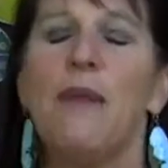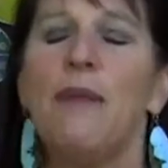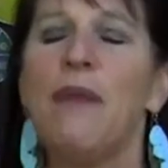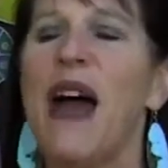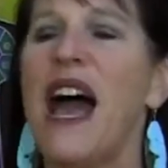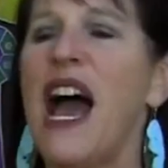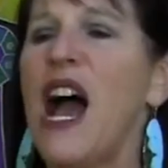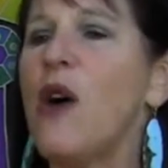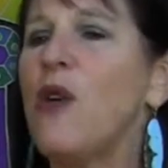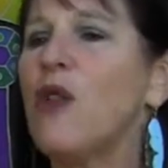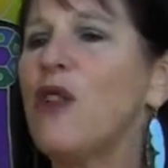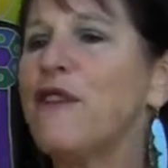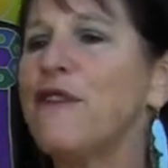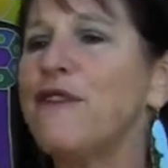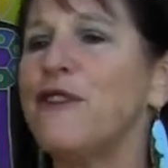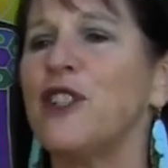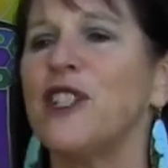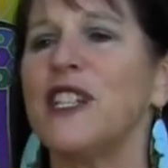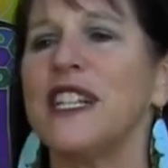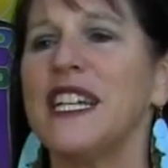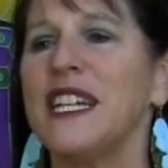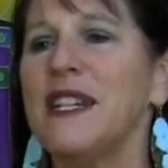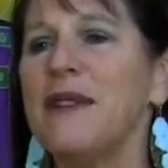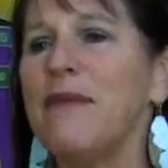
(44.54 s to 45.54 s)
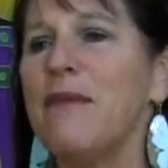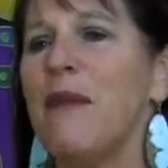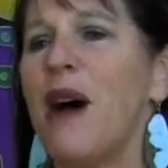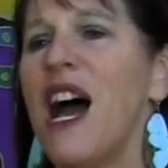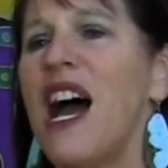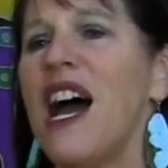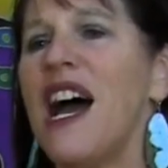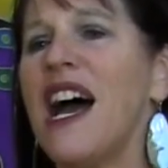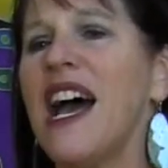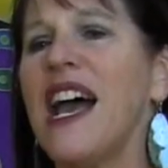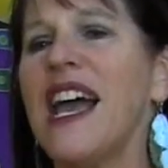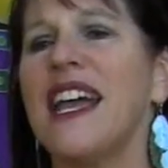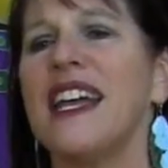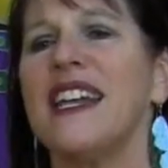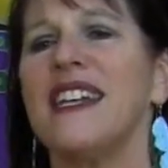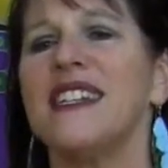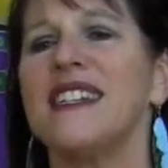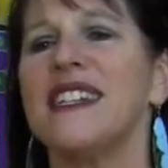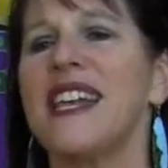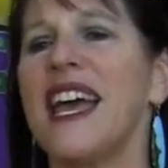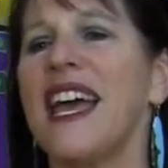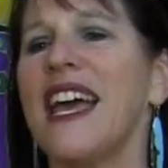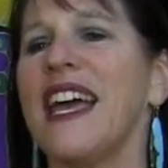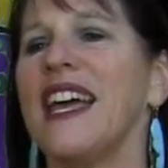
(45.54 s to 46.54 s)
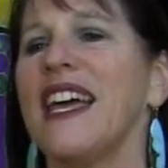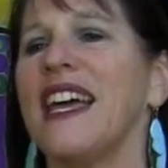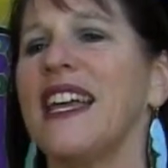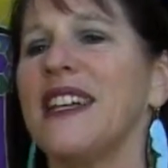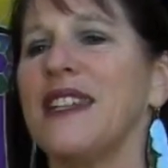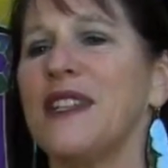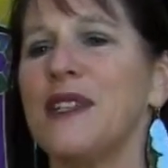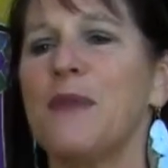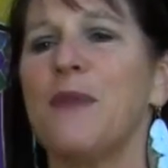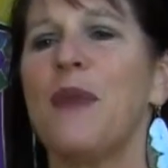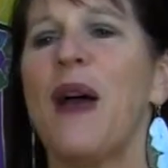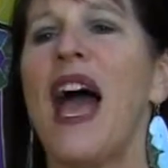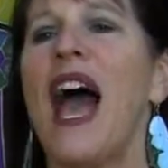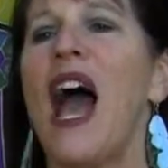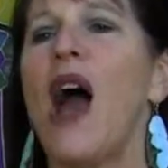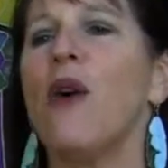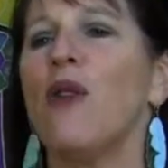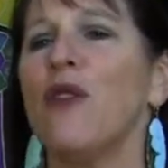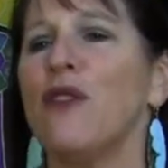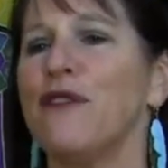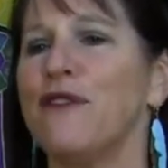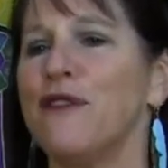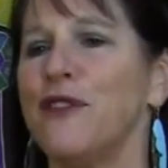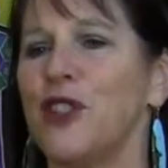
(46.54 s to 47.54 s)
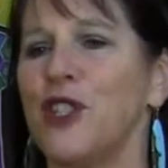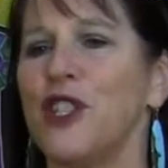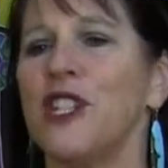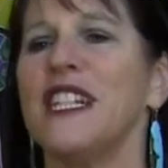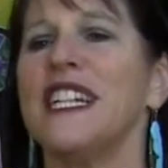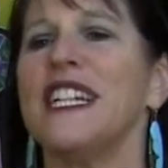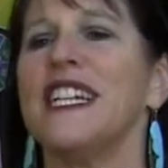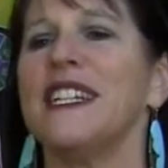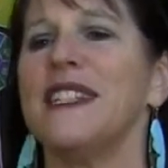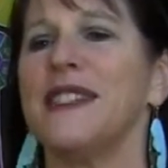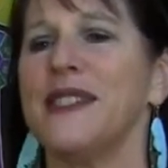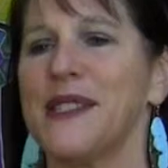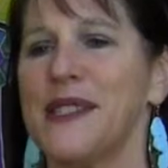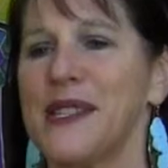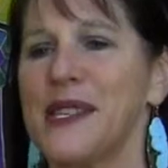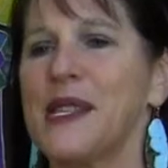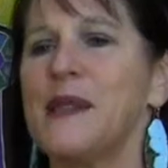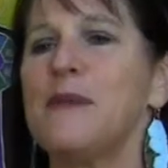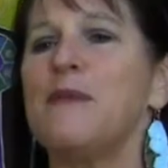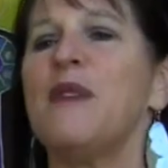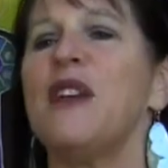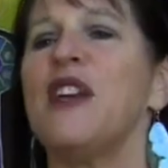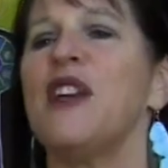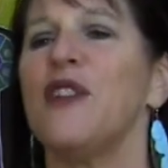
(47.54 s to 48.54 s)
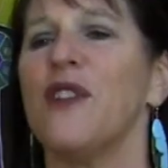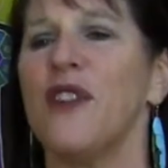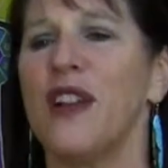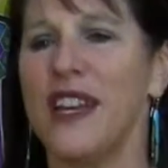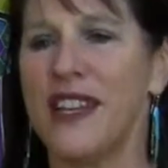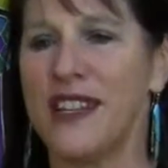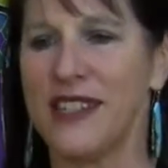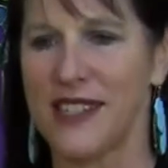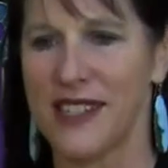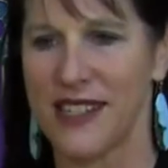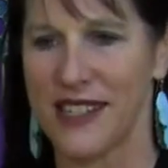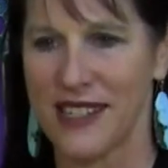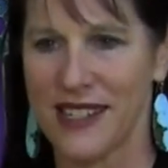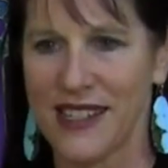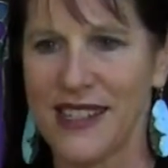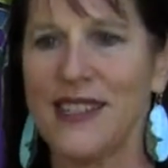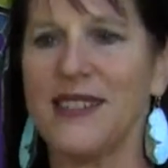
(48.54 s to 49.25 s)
powerful in mind, and powerful in spirit.